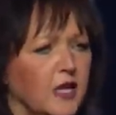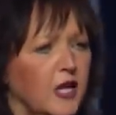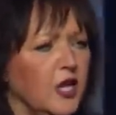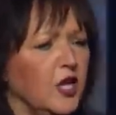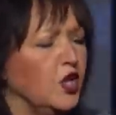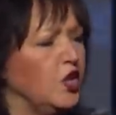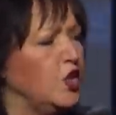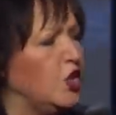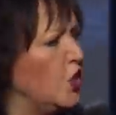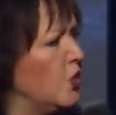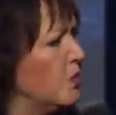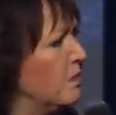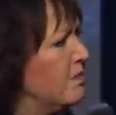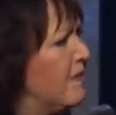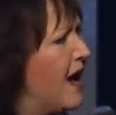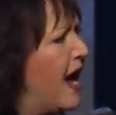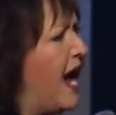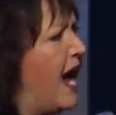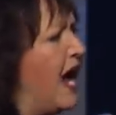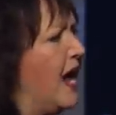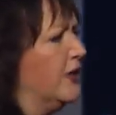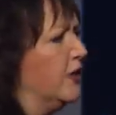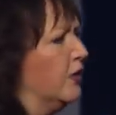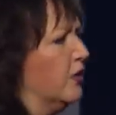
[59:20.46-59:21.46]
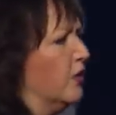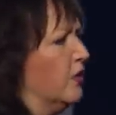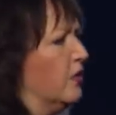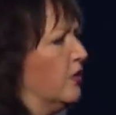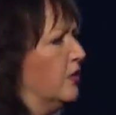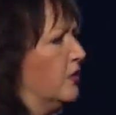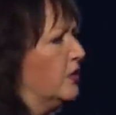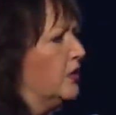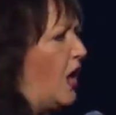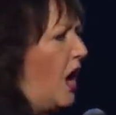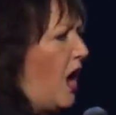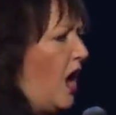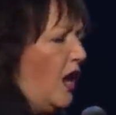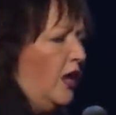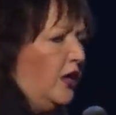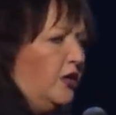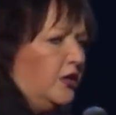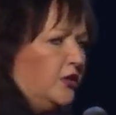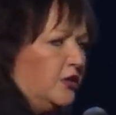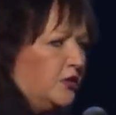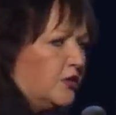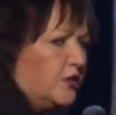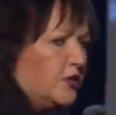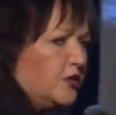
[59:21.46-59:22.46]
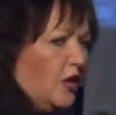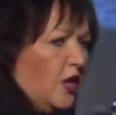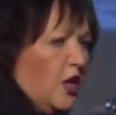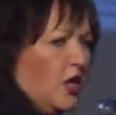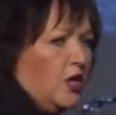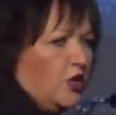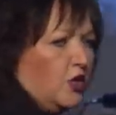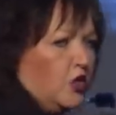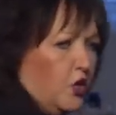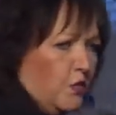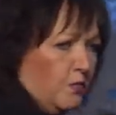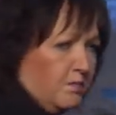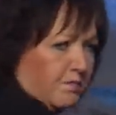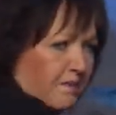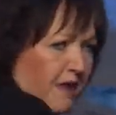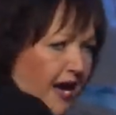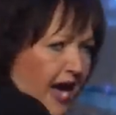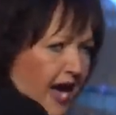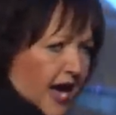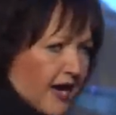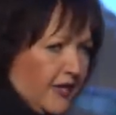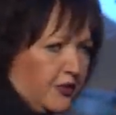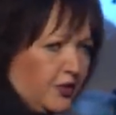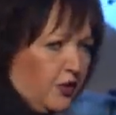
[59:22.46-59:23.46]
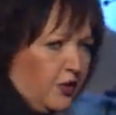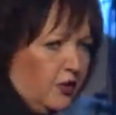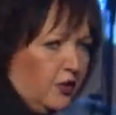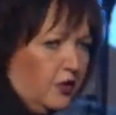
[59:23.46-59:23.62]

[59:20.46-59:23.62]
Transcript: You matter. Dollars, you matter.